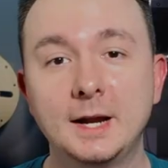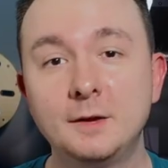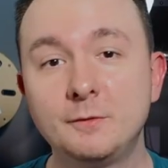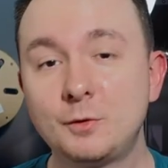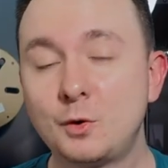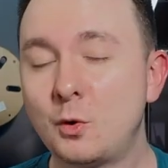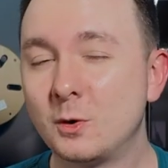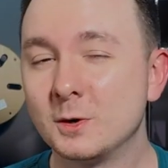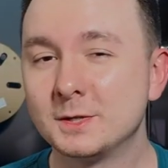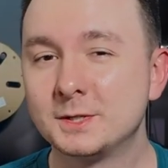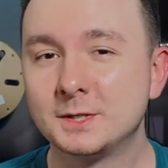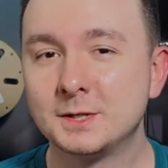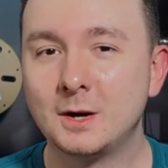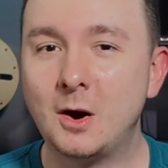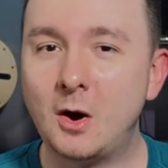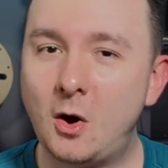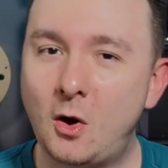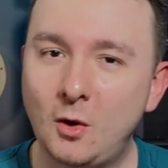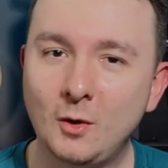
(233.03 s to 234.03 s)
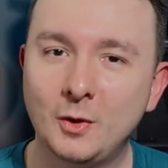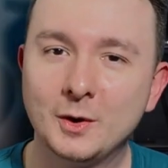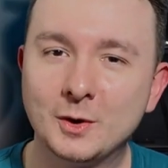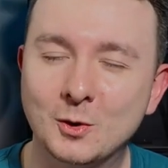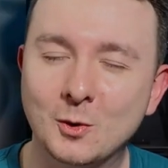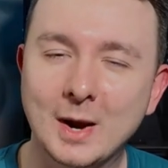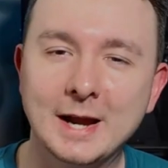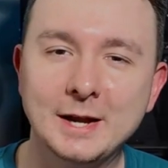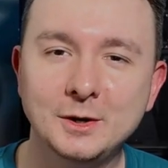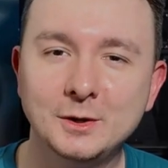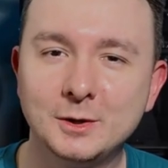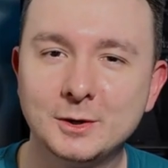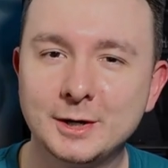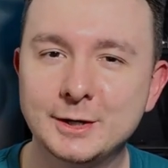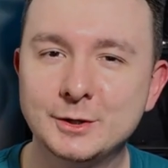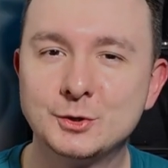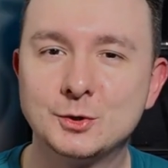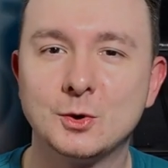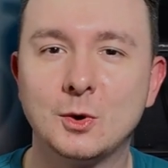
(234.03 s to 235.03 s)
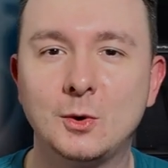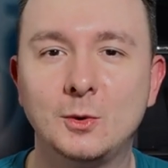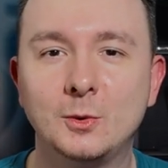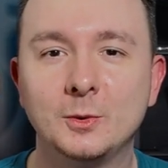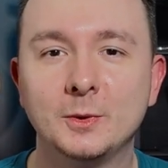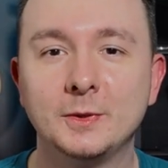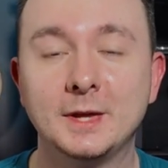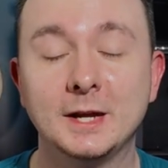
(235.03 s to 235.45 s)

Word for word: And of course, all the granular control